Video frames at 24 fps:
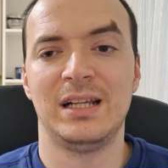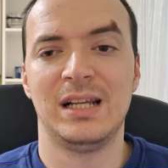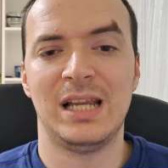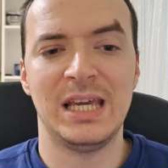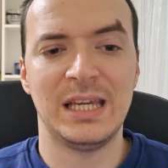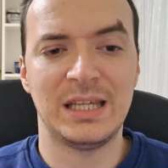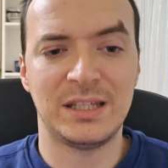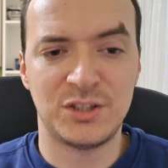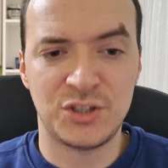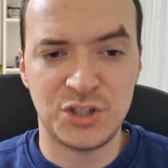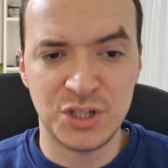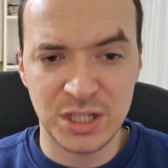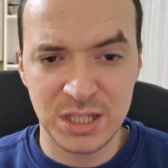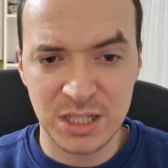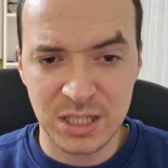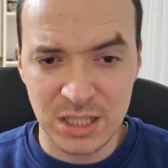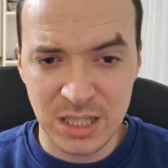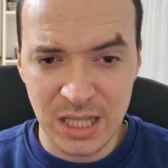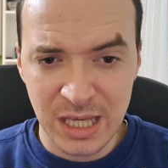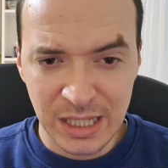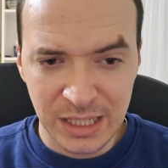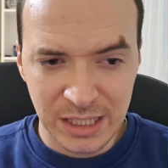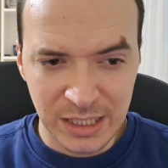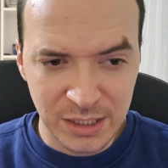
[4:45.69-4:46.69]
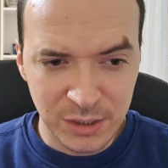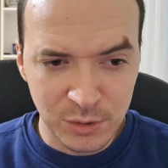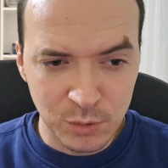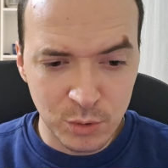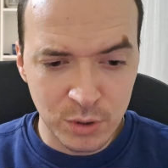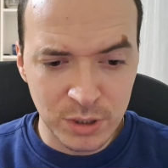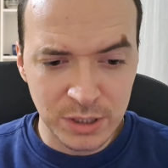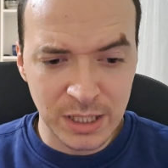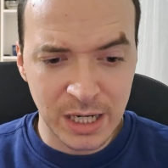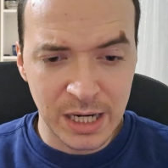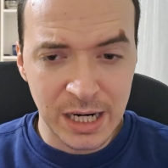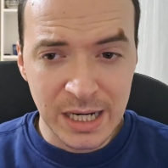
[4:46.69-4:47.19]
Like just in
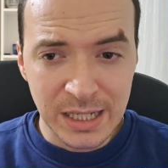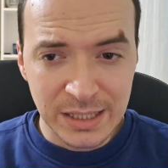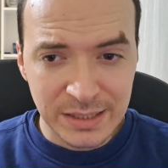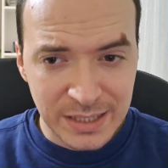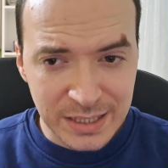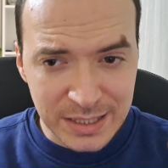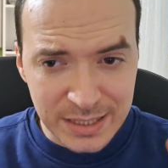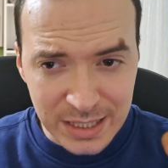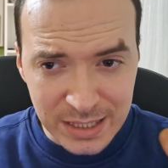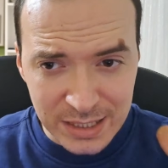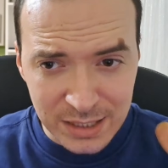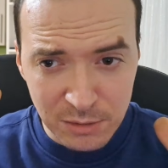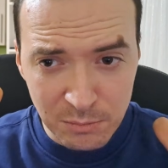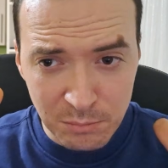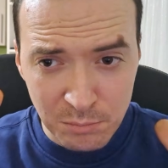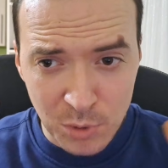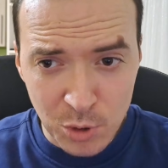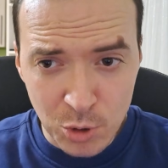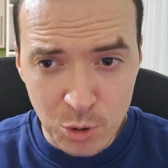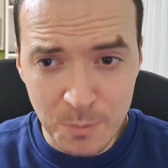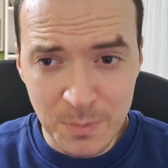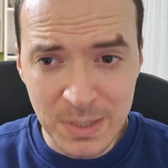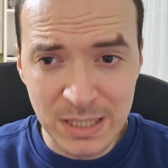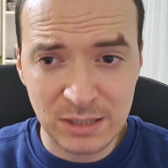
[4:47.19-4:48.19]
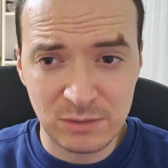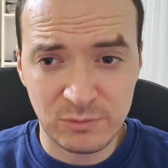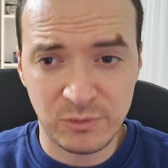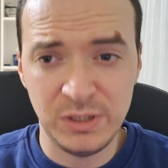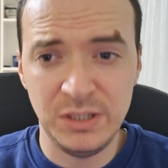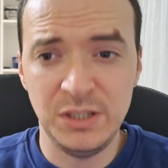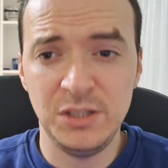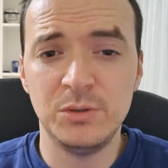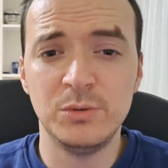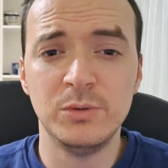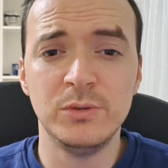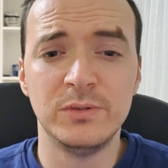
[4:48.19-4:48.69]
order, this is the moment when
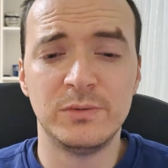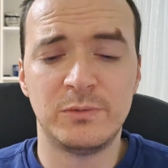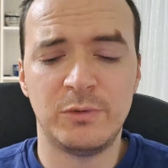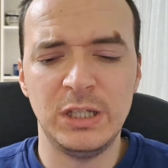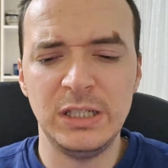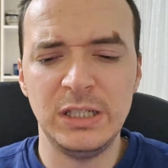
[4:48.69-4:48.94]
you